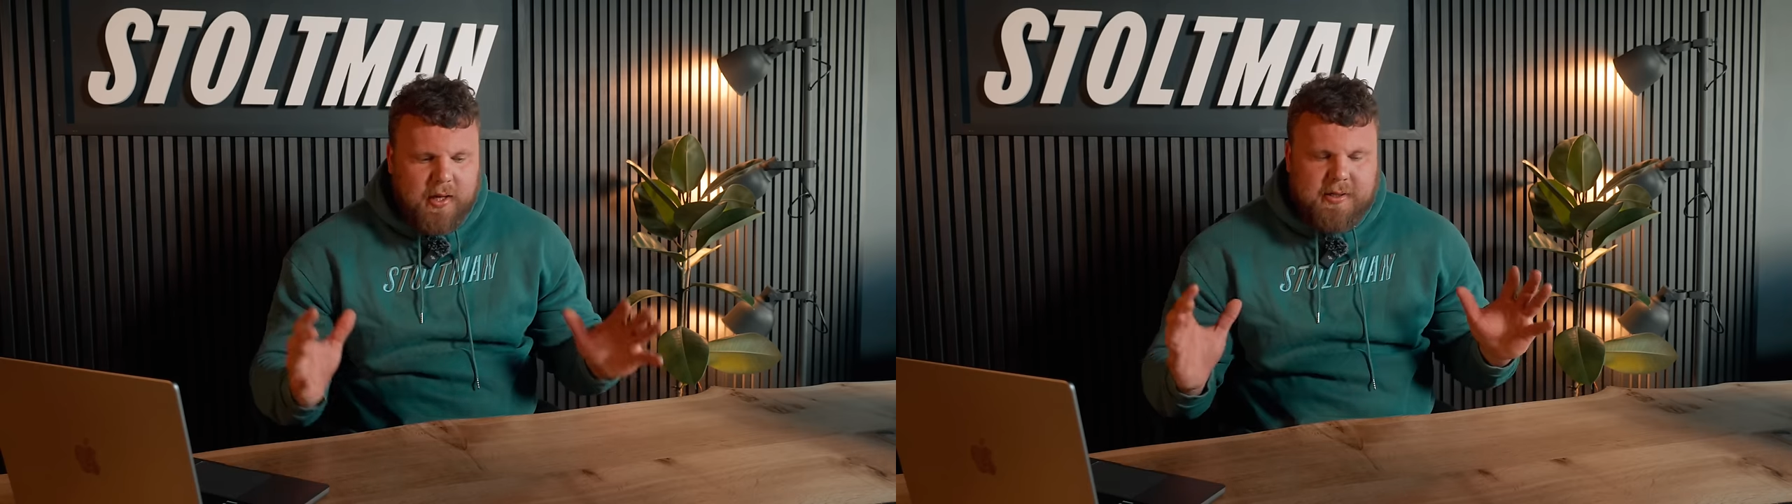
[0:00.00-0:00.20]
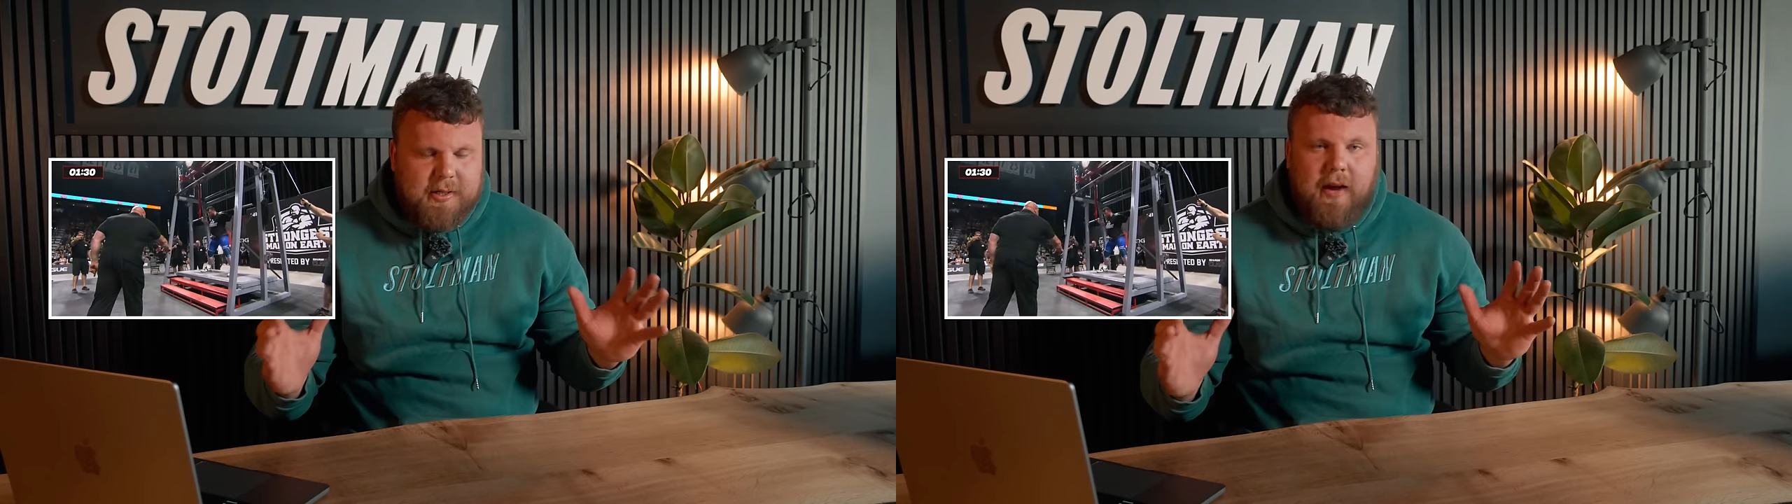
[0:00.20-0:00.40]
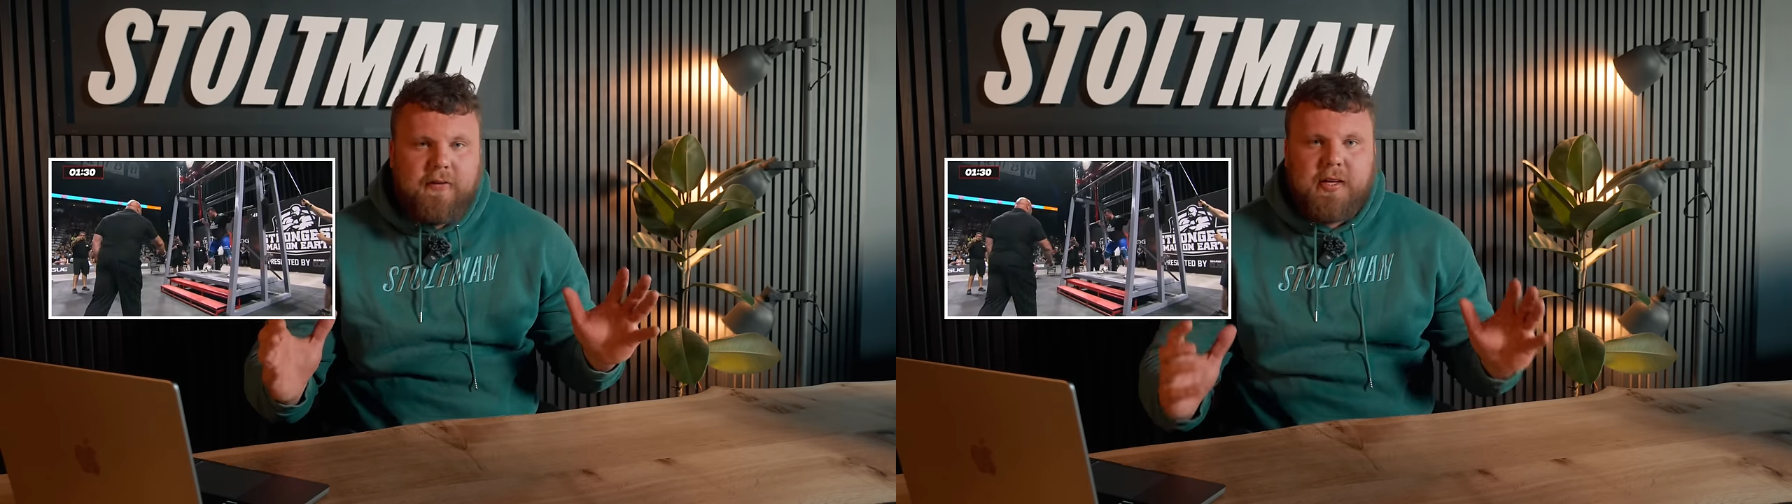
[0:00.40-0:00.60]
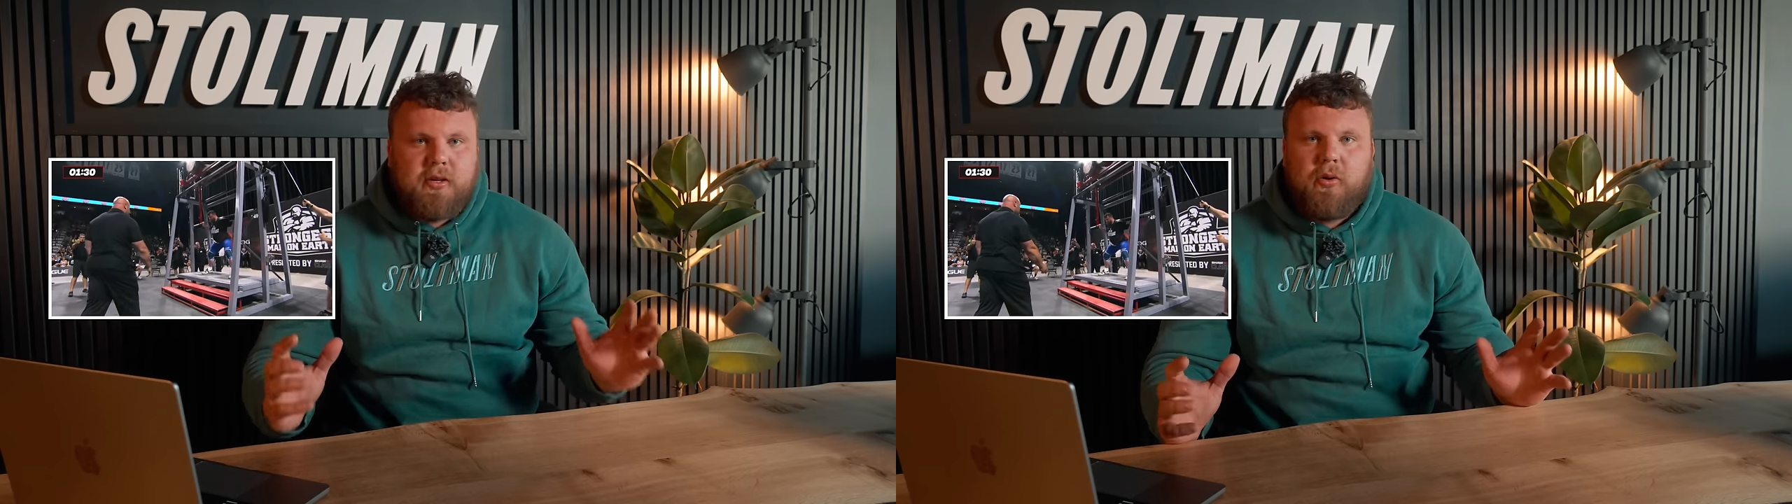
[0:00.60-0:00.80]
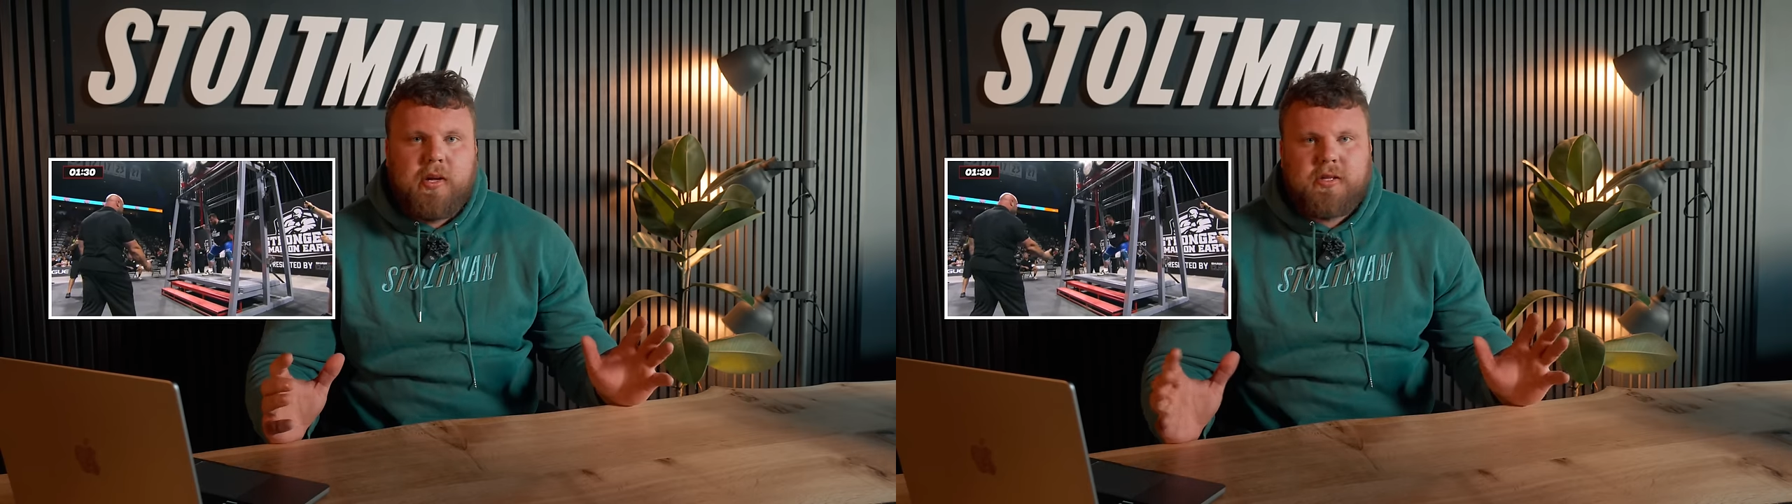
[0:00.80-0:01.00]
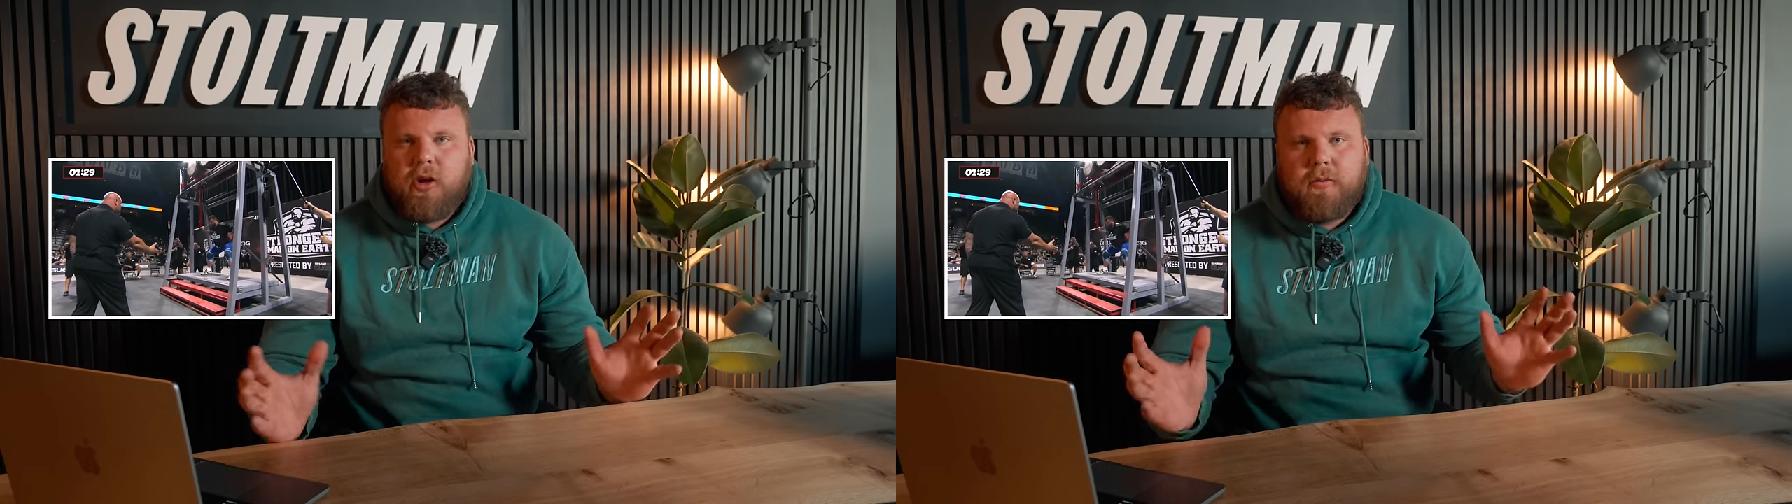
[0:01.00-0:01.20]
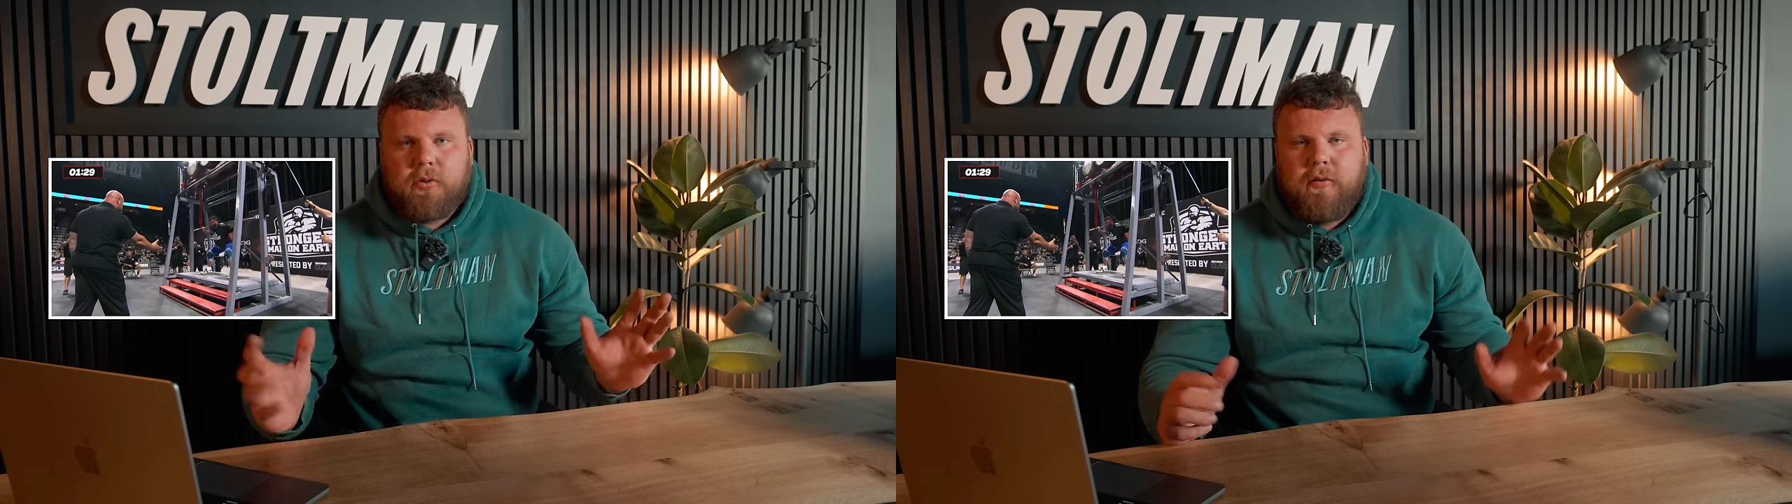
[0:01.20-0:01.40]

safeties or the stops,